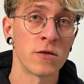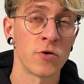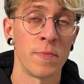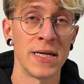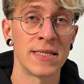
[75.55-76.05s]

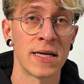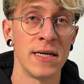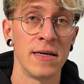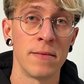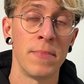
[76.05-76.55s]
so
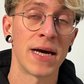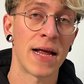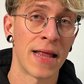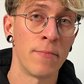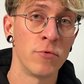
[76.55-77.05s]
basically
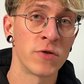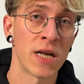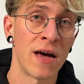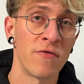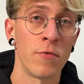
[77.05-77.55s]
making them lose
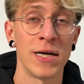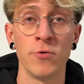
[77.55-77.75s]
life while